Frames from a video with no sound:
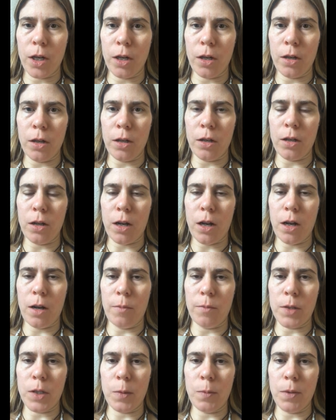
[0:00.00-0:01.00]
and
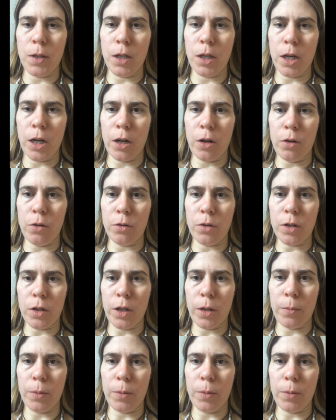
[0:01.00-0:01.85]
I am speaking out to